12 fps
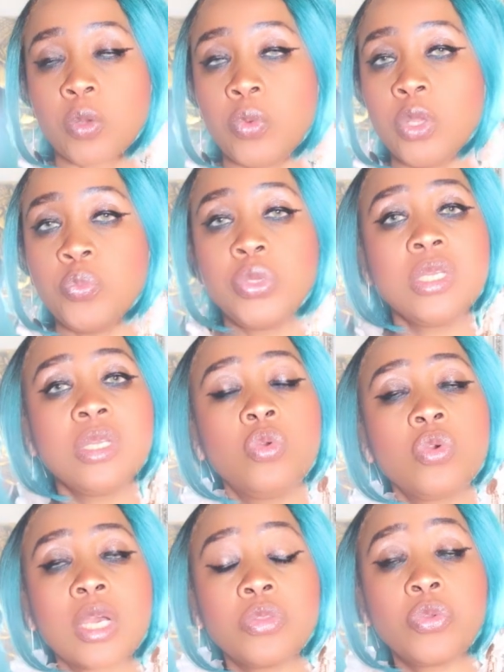When we
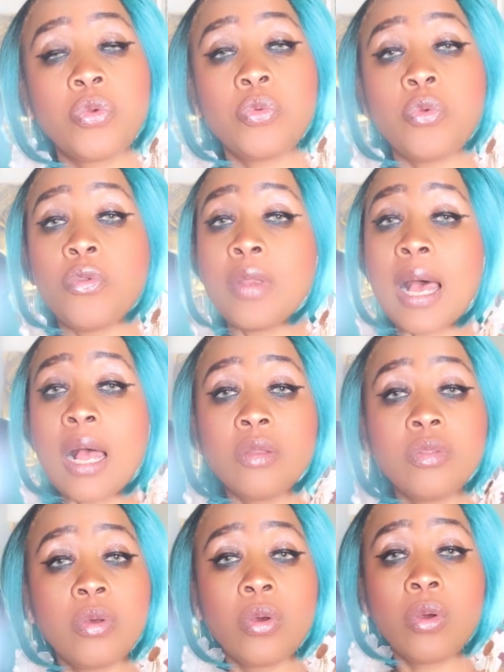look at
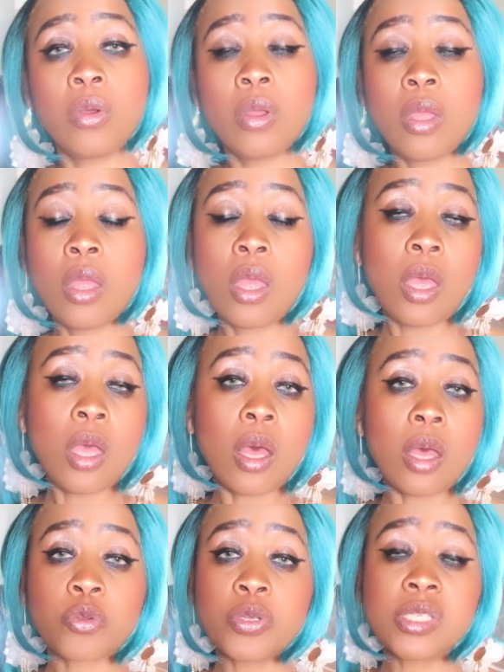Ronaldo,
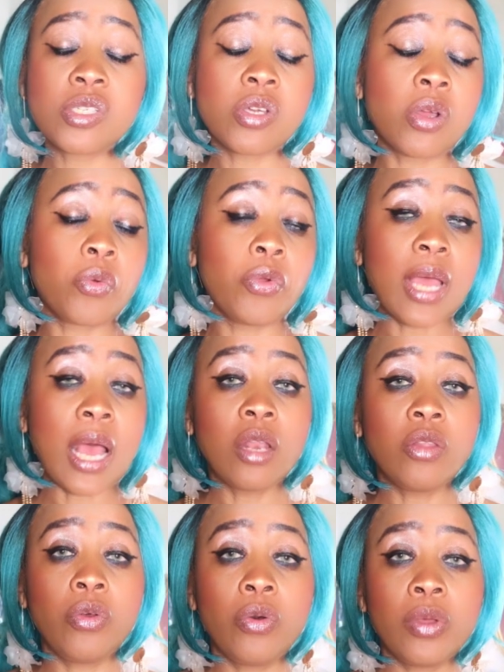uh, Cristiano
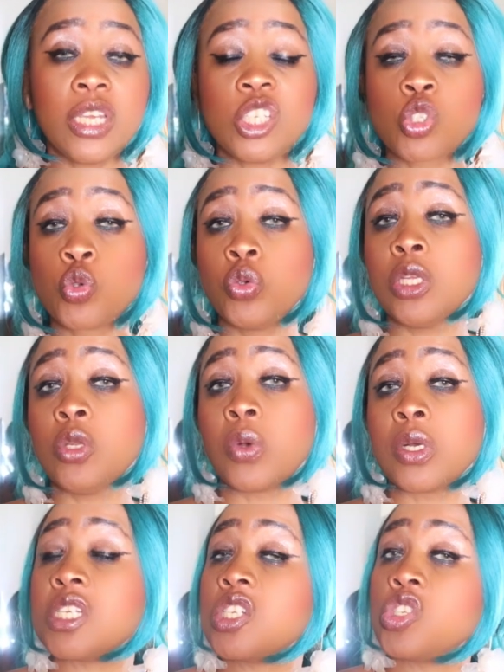Ronaldo is good in
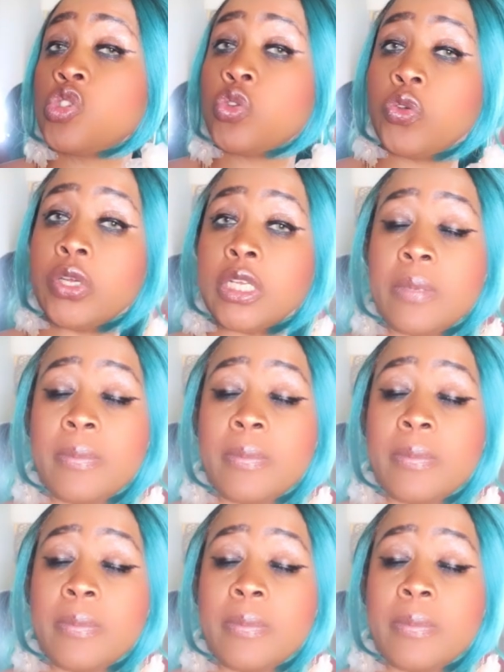what he's doing.